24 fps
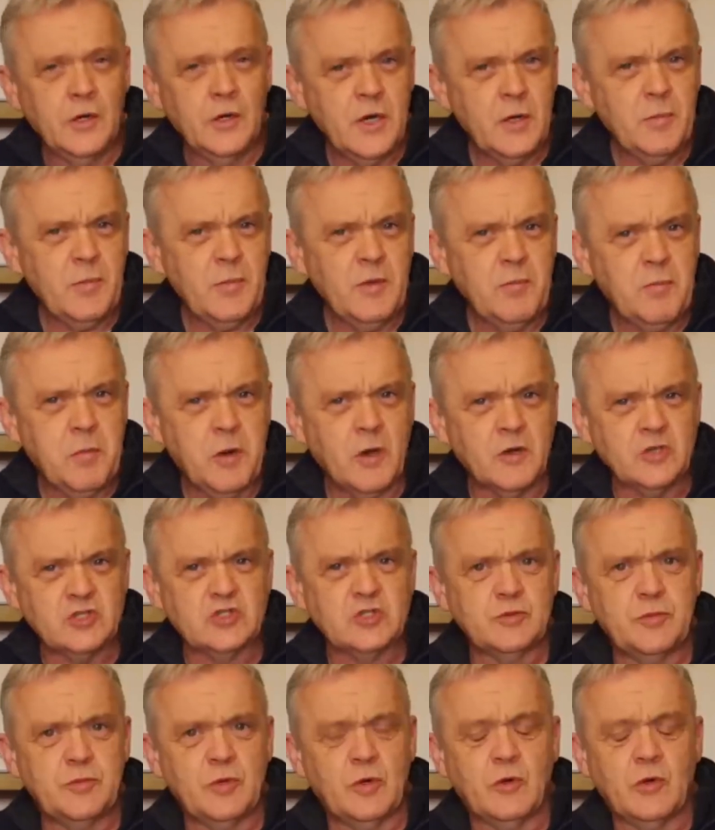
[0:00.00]
would it be
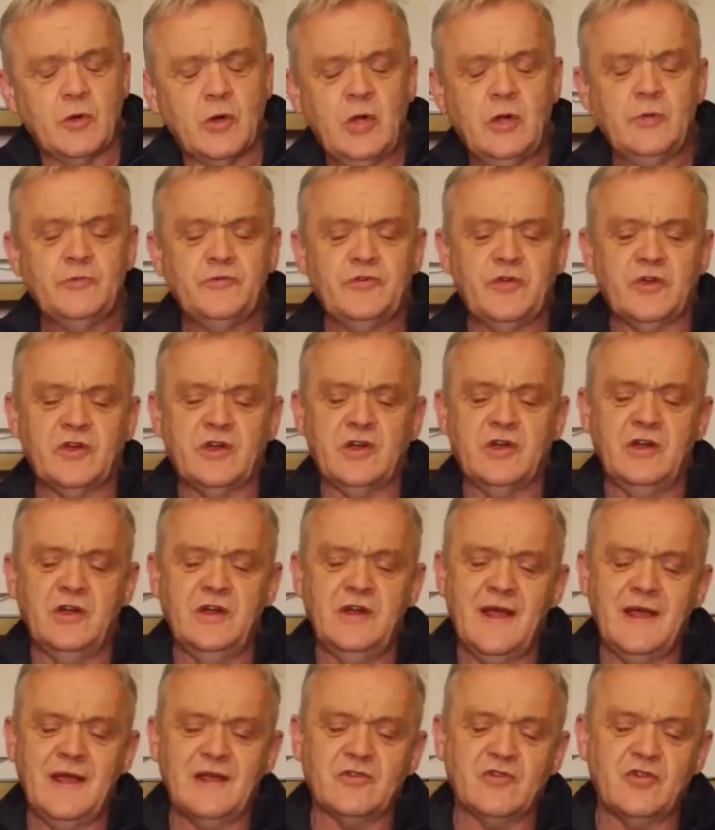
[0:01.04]
possible to
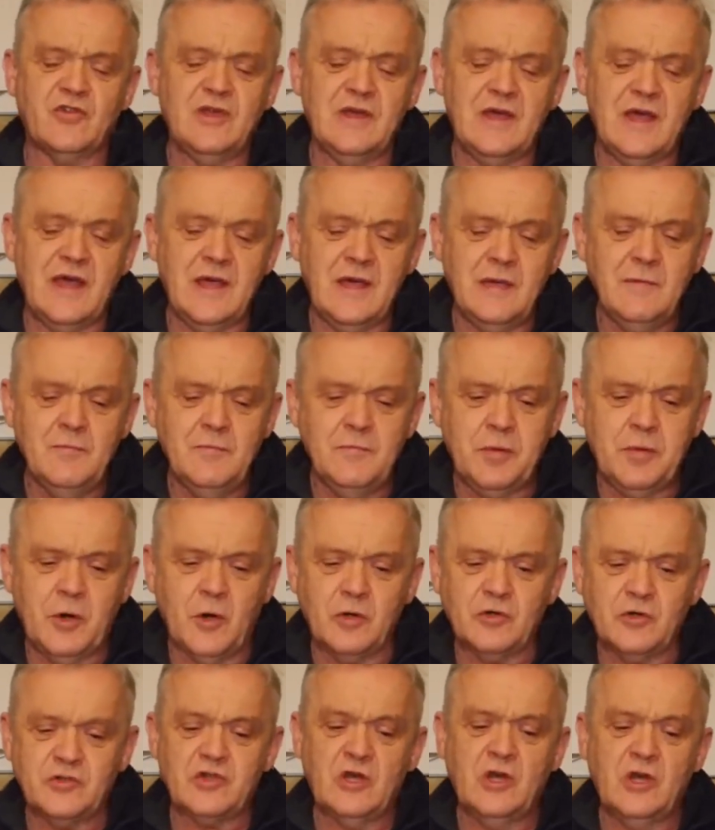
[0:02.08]
connect the
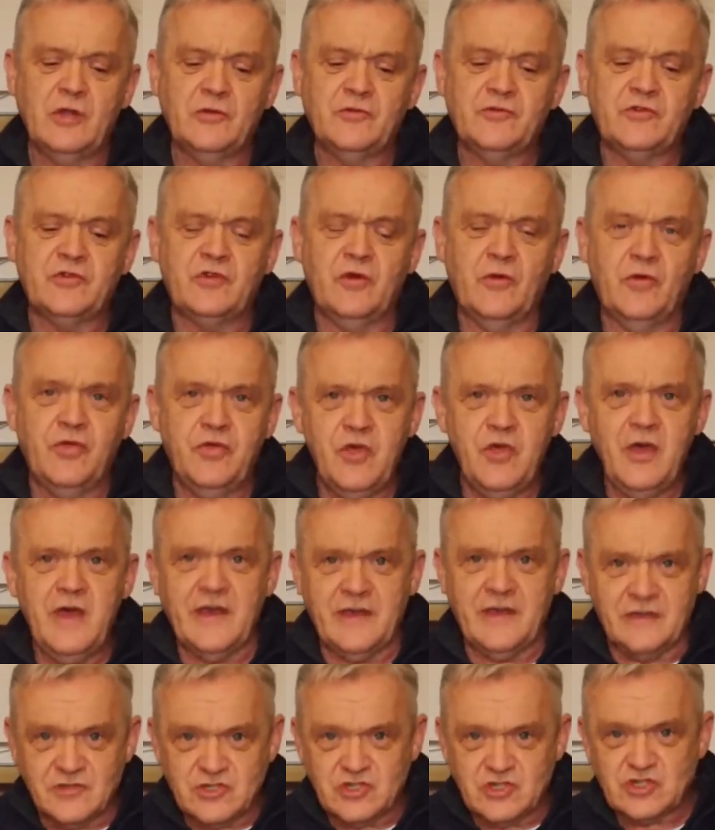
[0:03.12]
input to
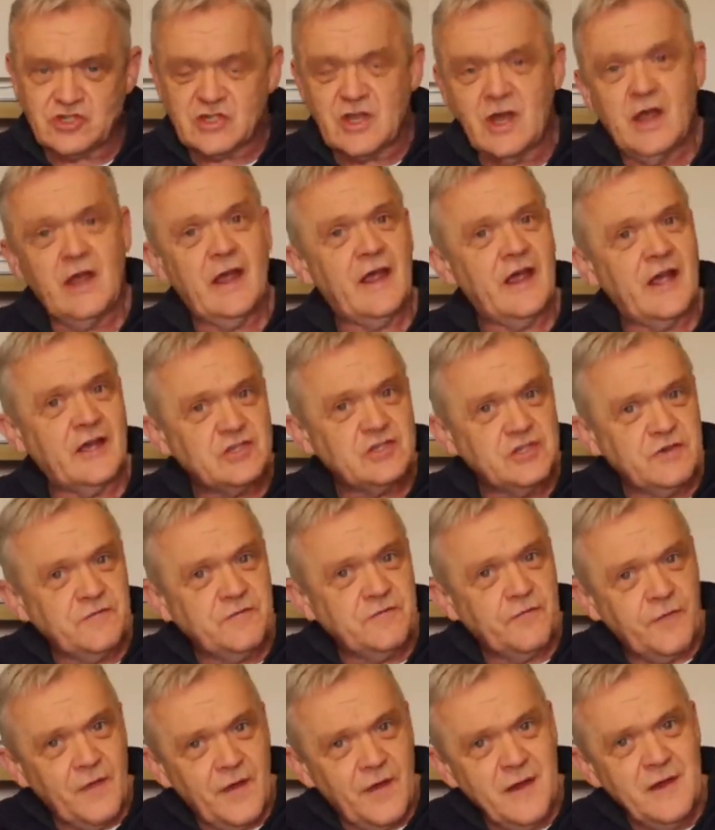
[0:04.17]
this as
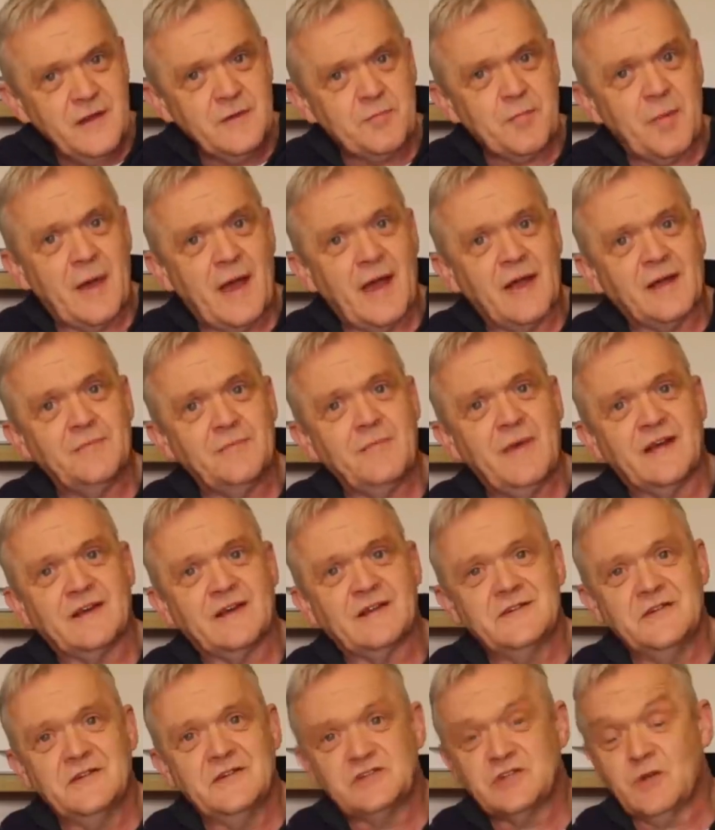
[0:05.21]
a feedback
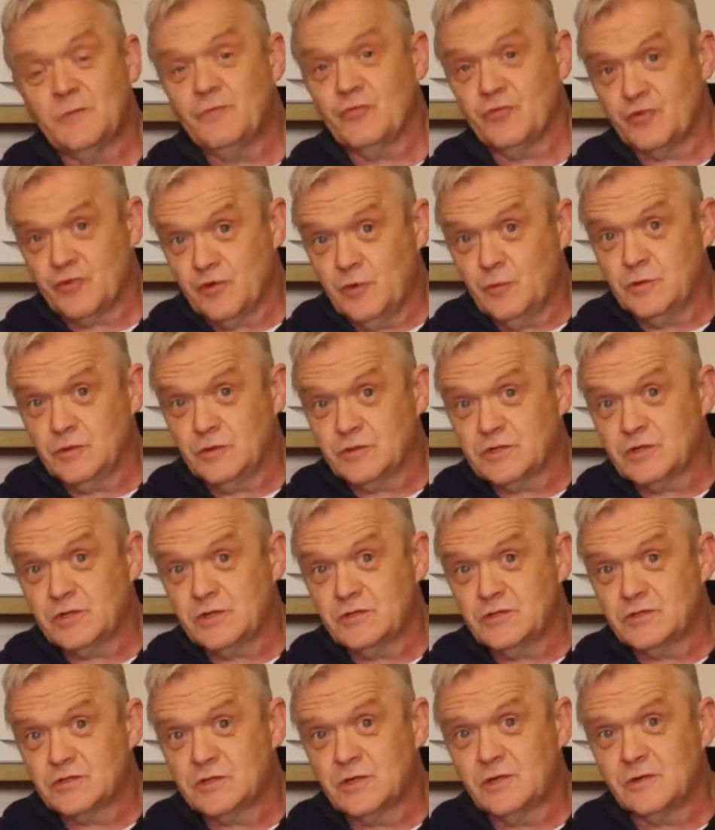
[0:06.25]
mechanism that
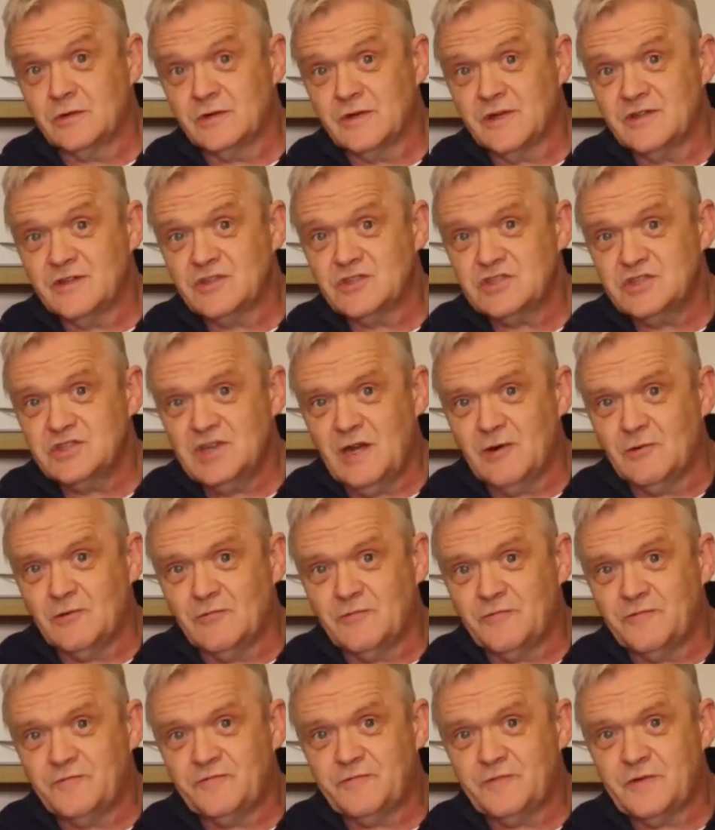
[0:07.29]
would control
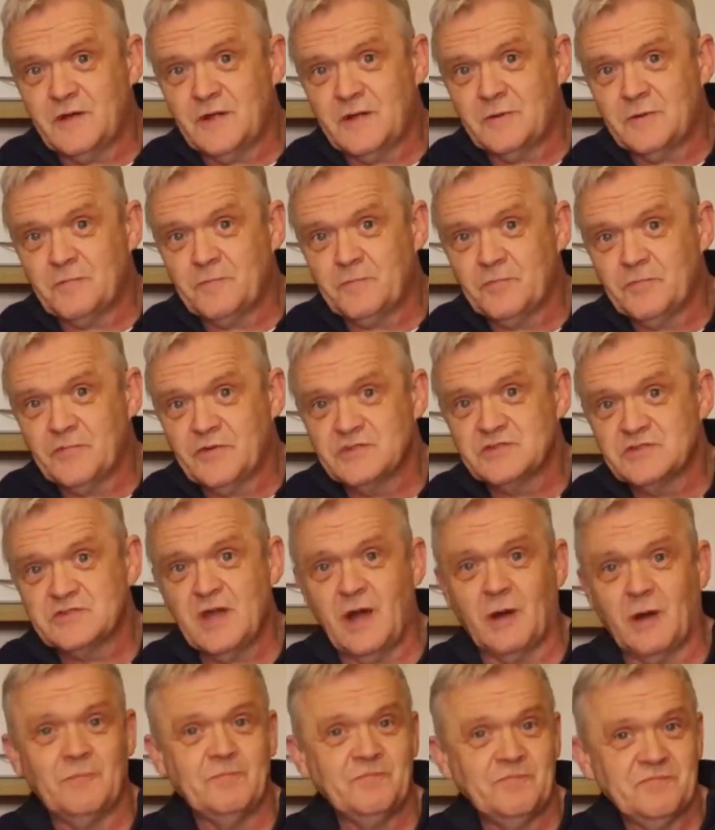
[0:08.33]
itself?
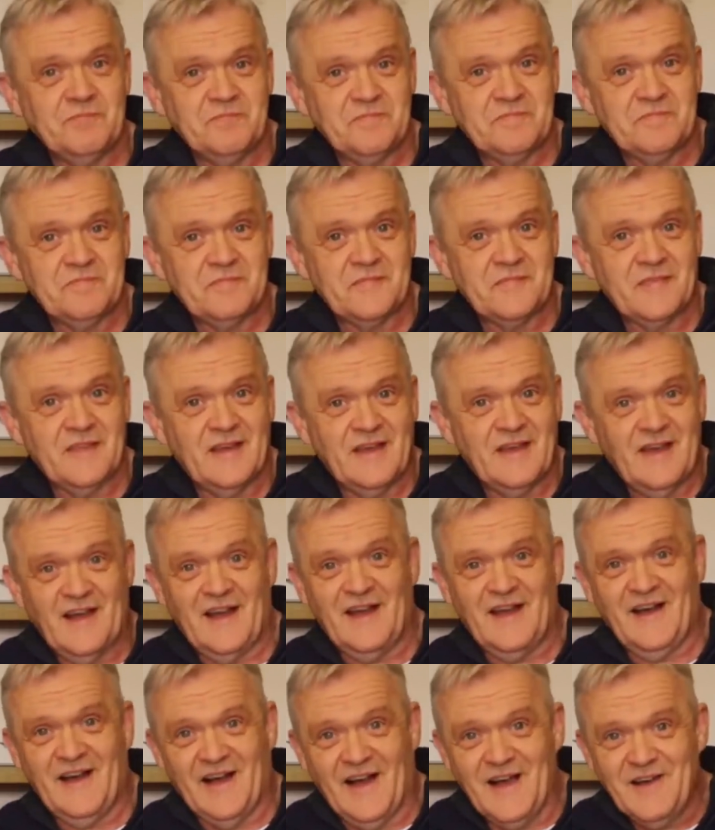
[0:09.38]
So
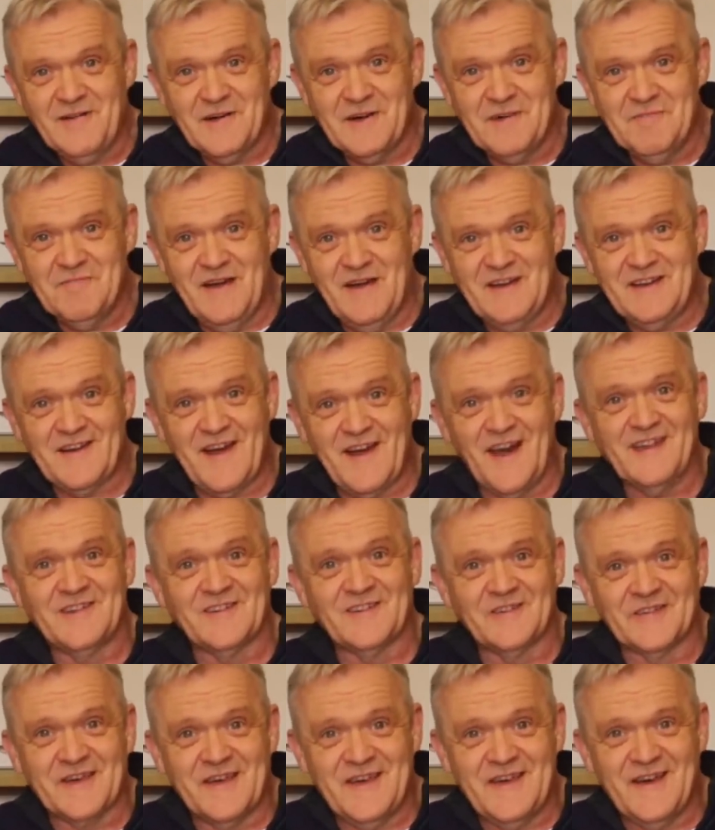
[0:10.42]
I went and made an
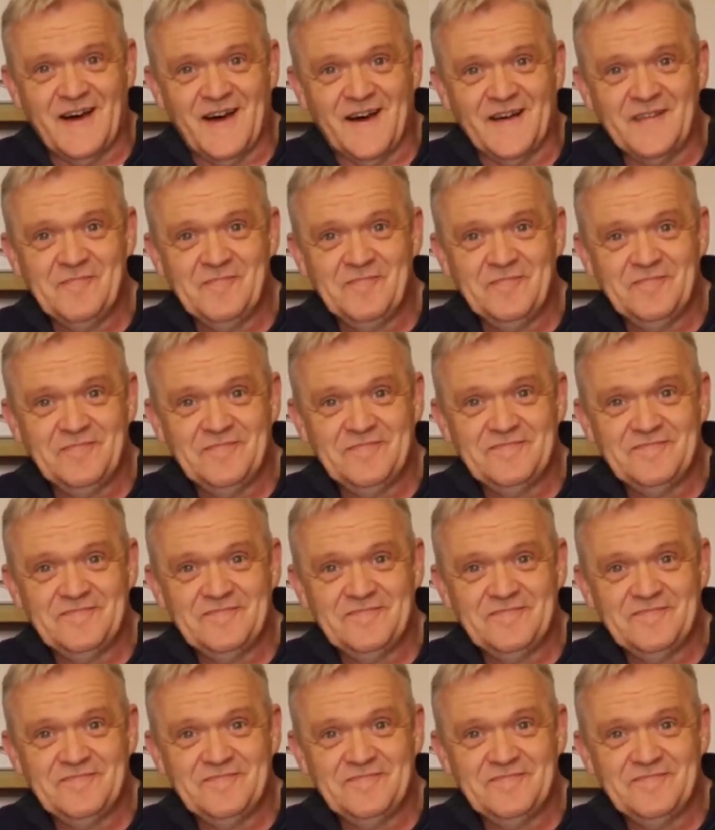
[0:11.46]
idle gear.